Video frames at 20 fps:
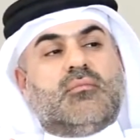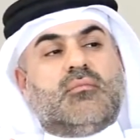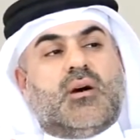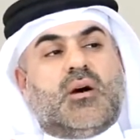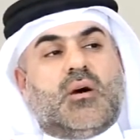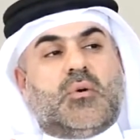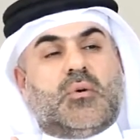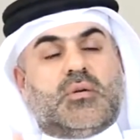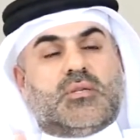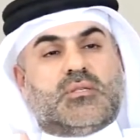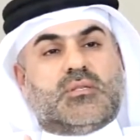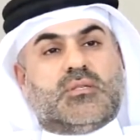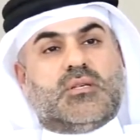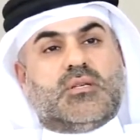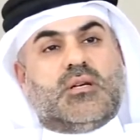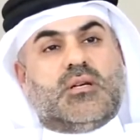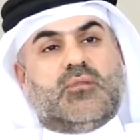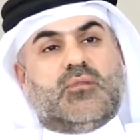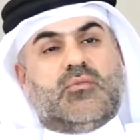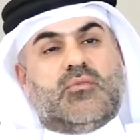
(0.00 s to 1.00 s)

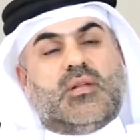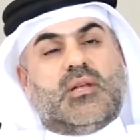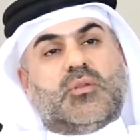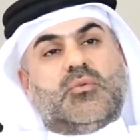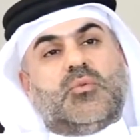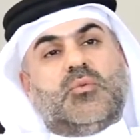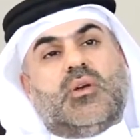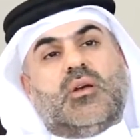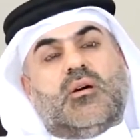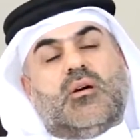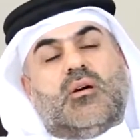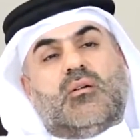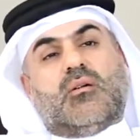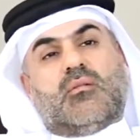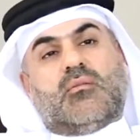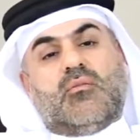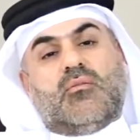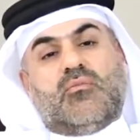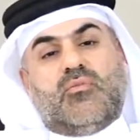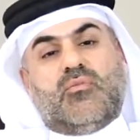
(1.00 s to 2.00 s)
ourselves that we are
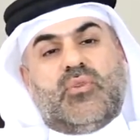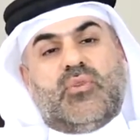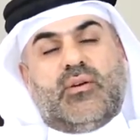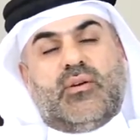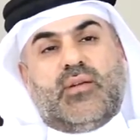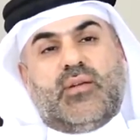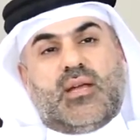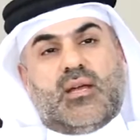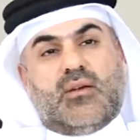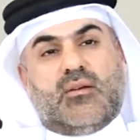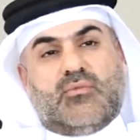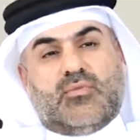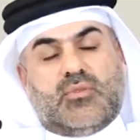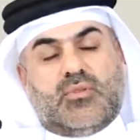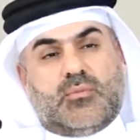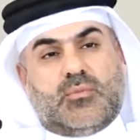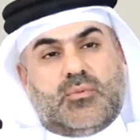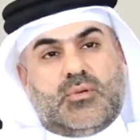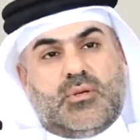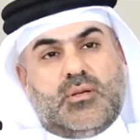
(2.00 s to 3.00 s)
very
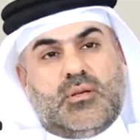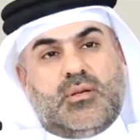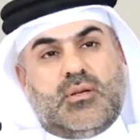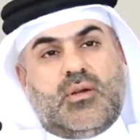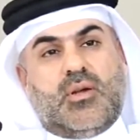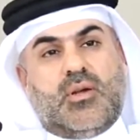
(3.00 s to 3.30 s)
comfortable